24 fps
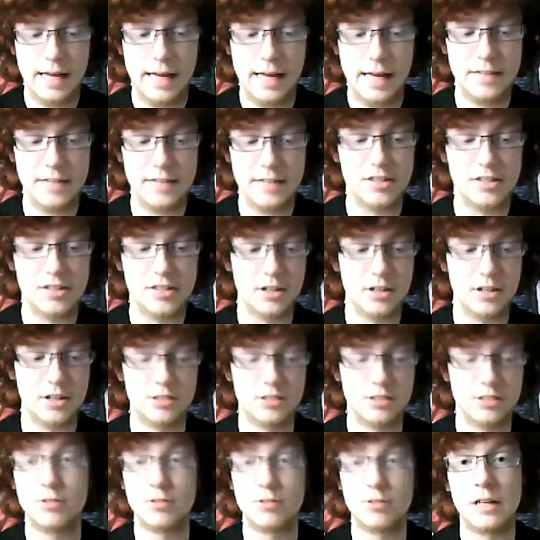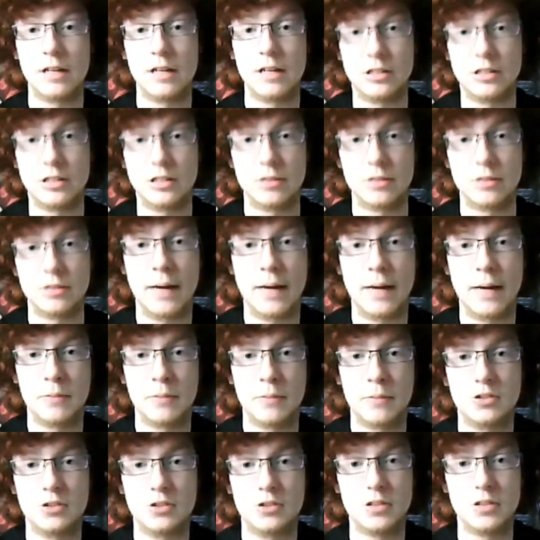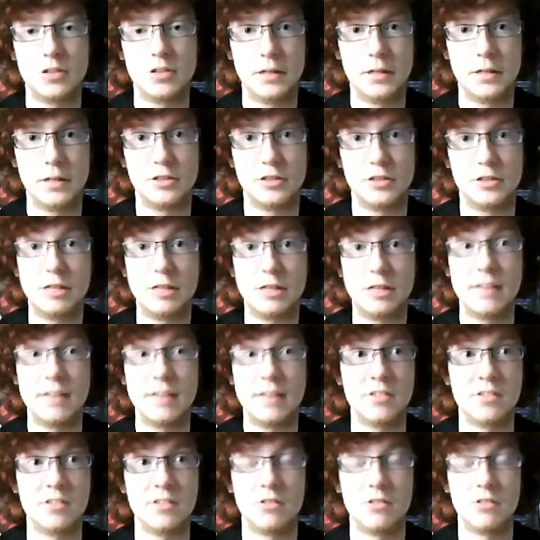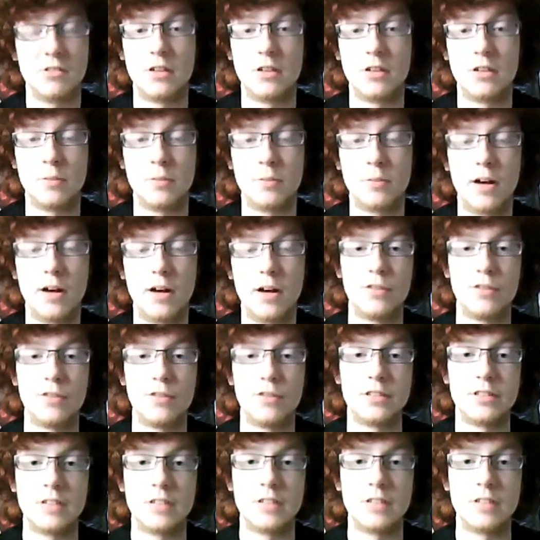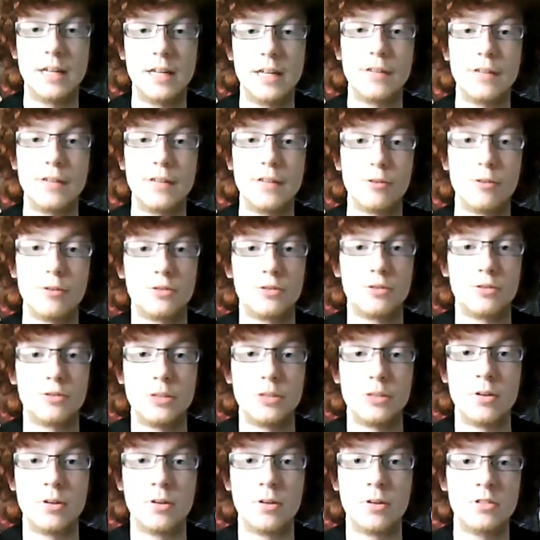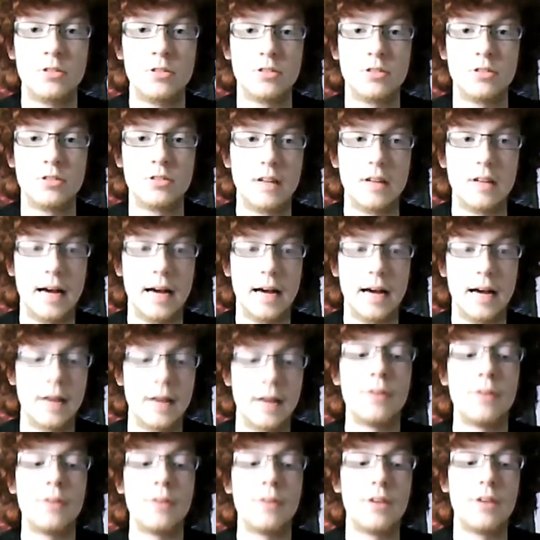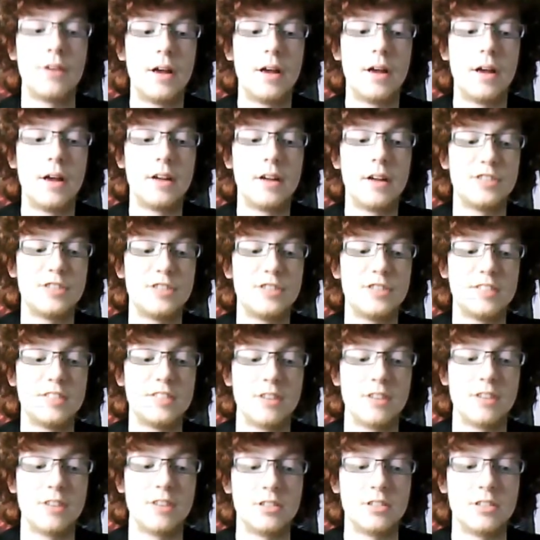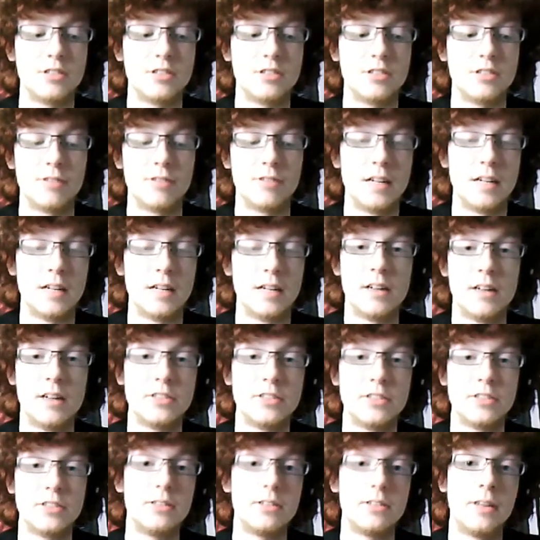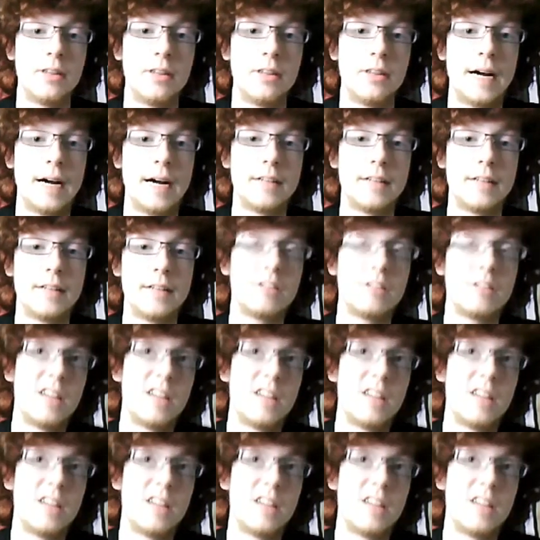He's starting to realise that perhaps she isn't as perfect as he thought she was, and she's starting to realise that